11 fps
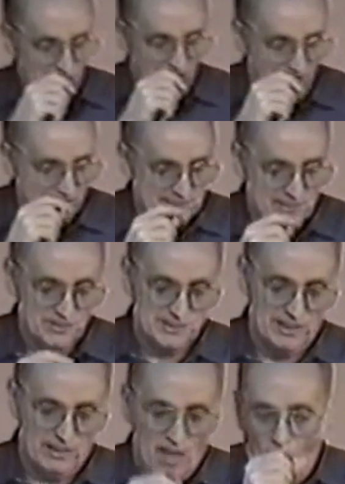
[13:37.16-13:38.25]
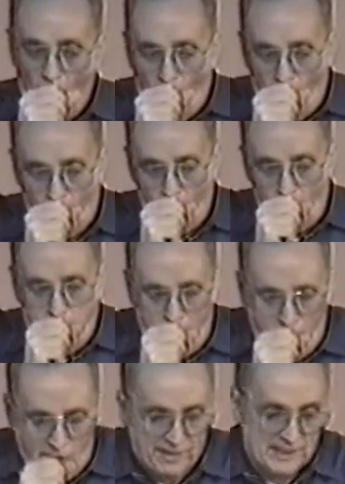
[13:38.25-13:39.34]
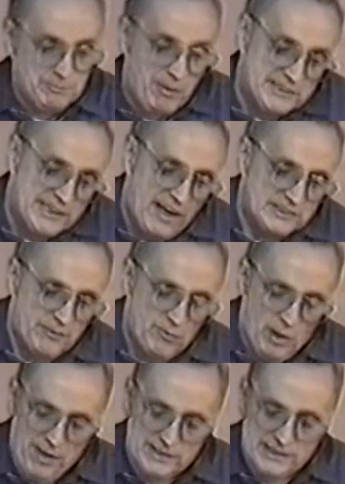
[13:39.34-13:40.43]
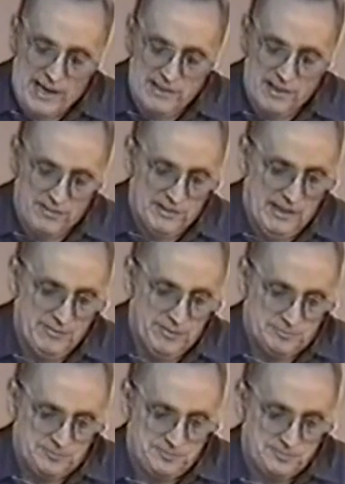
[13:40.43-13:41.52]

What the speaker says: It's interesting. That's page 907. Go to page 911.